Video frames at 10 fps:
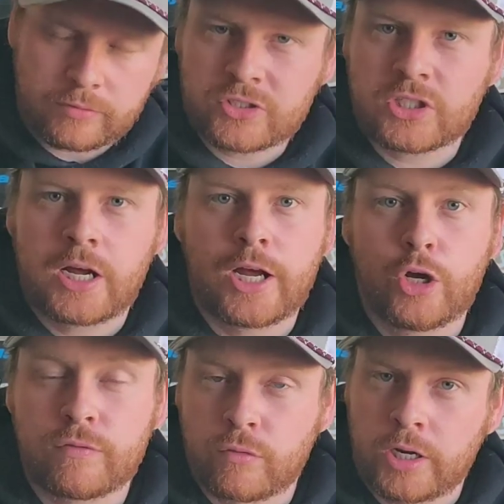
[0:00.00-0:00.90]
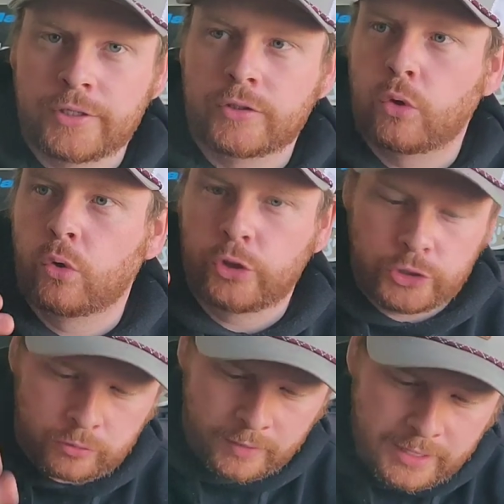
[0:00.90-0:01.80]
the slight overrun, or
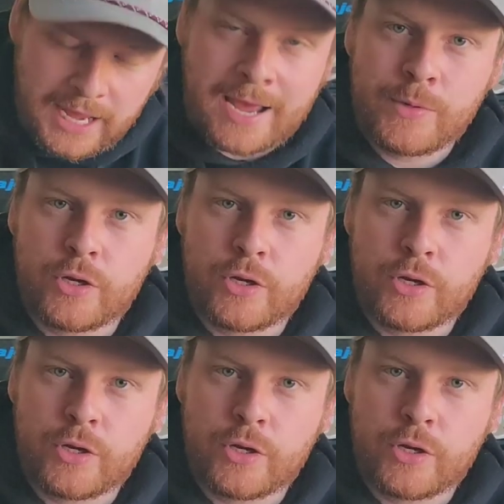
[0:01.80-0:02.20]
you hammer